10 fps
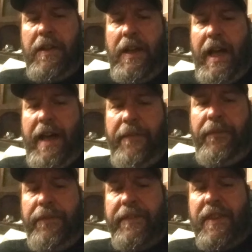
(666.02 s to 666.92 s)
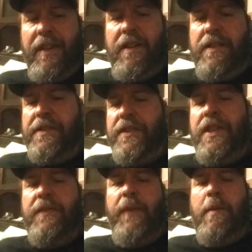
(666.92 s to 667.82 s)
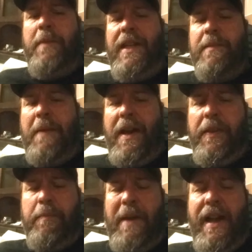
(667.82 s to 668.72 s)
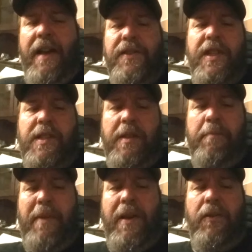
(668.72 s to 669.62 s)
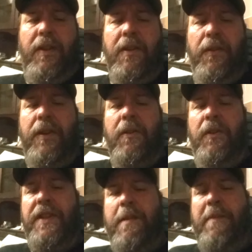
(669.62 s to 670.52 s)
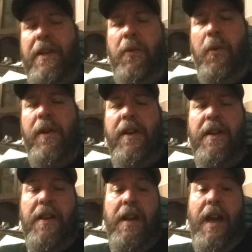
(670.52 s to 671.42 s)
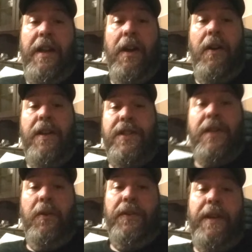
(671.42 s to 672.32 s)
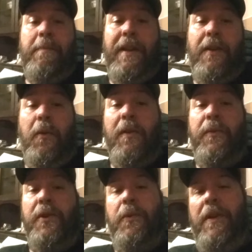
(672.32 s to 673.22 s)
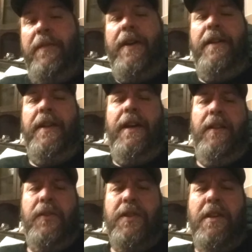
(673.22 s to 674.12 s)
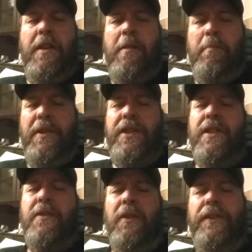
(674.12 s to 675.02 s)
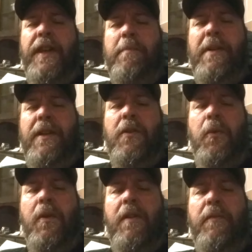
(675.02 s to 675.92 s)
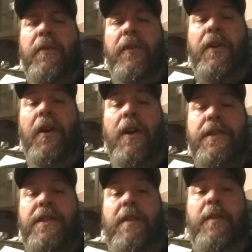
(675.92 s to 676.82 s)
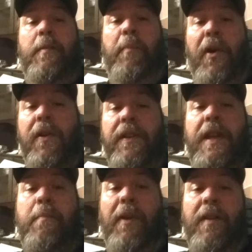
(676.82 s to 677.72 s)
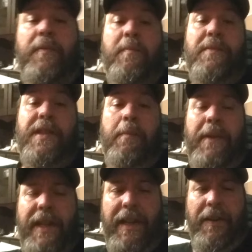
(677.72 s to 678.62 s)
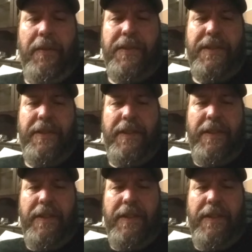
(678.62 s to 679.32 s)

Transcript: So she's foaming at the mouth about how she's a paralegal and they're going to take me to court. And not only is she going to take me to court for $25, but she's going to take me to court for the cost of the part that he bought from somebody else.